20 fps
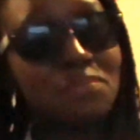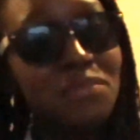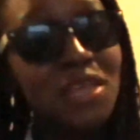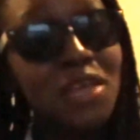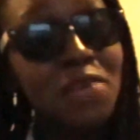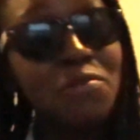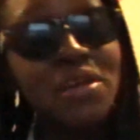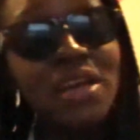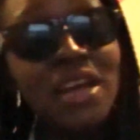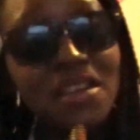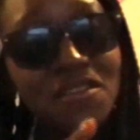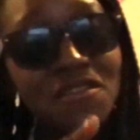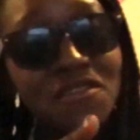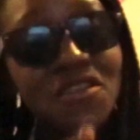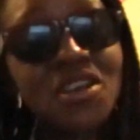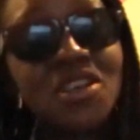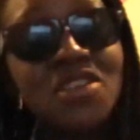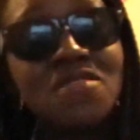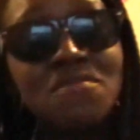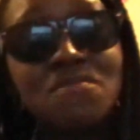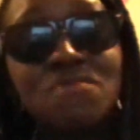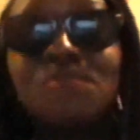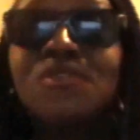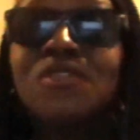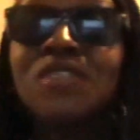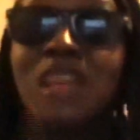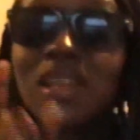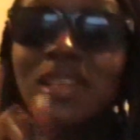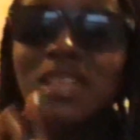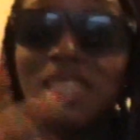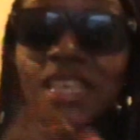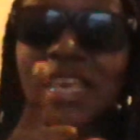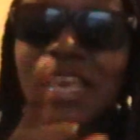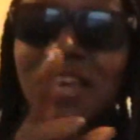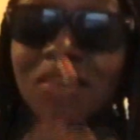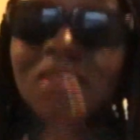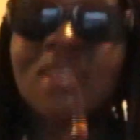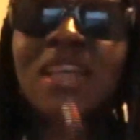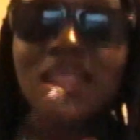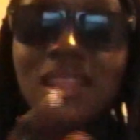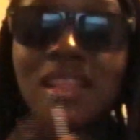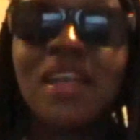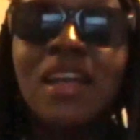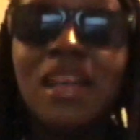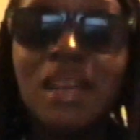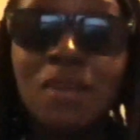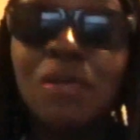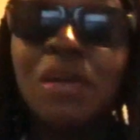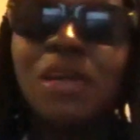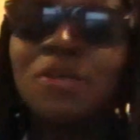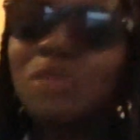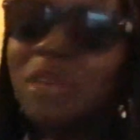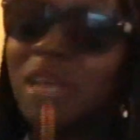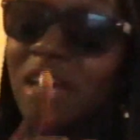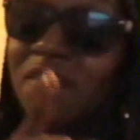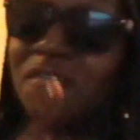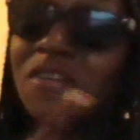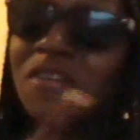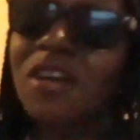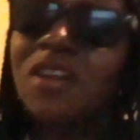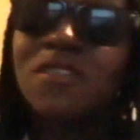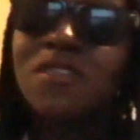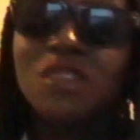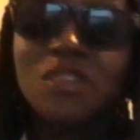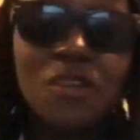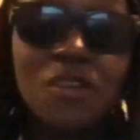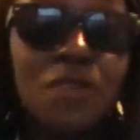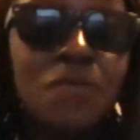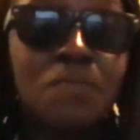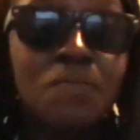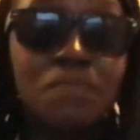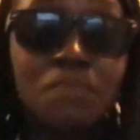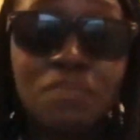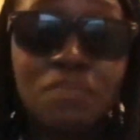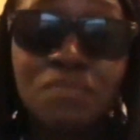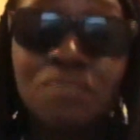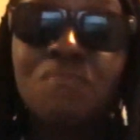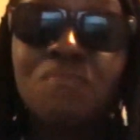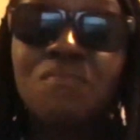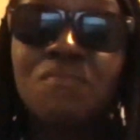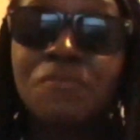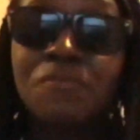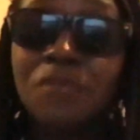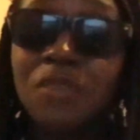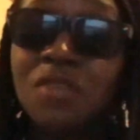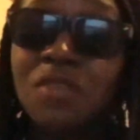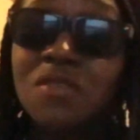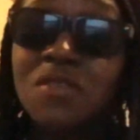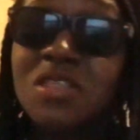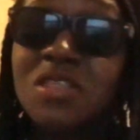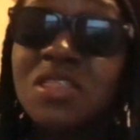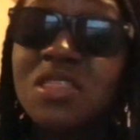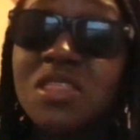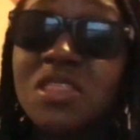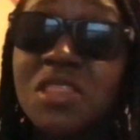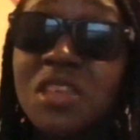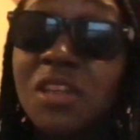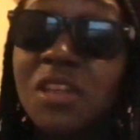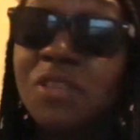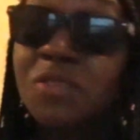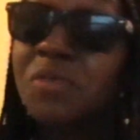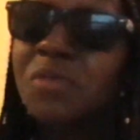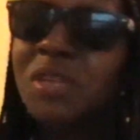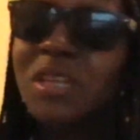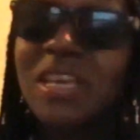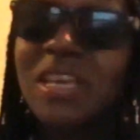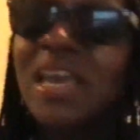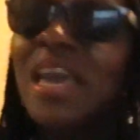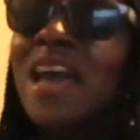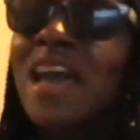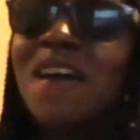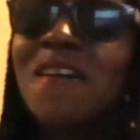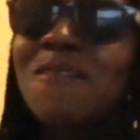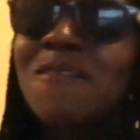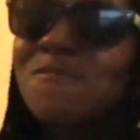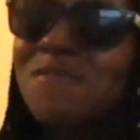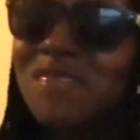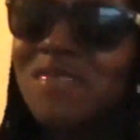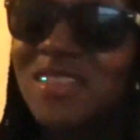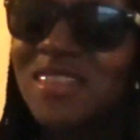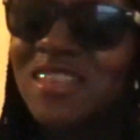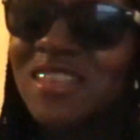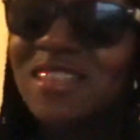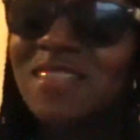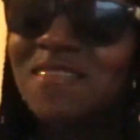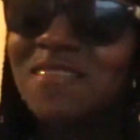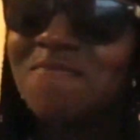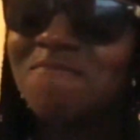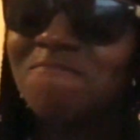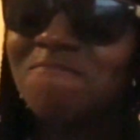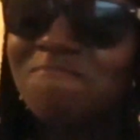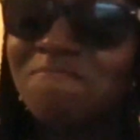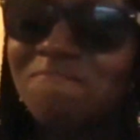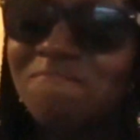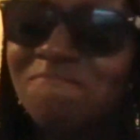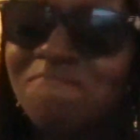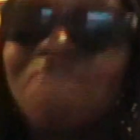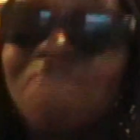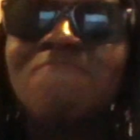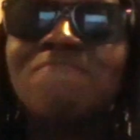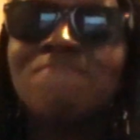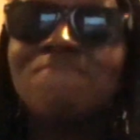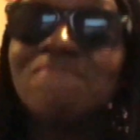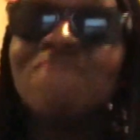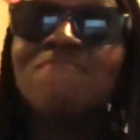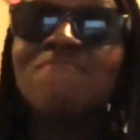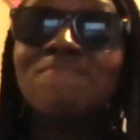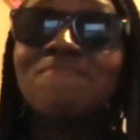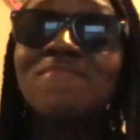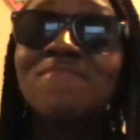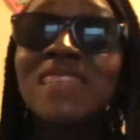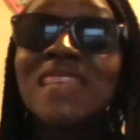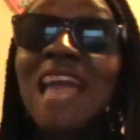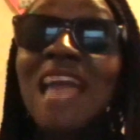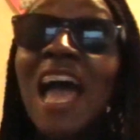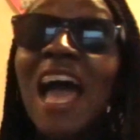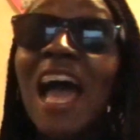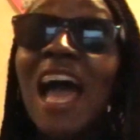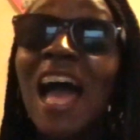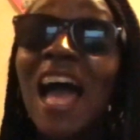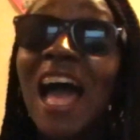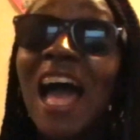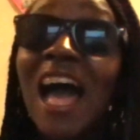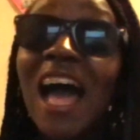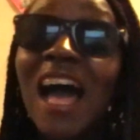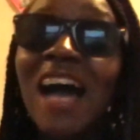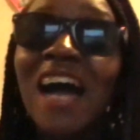And we had fun. So and we had fun, so that's what counts. Yeah.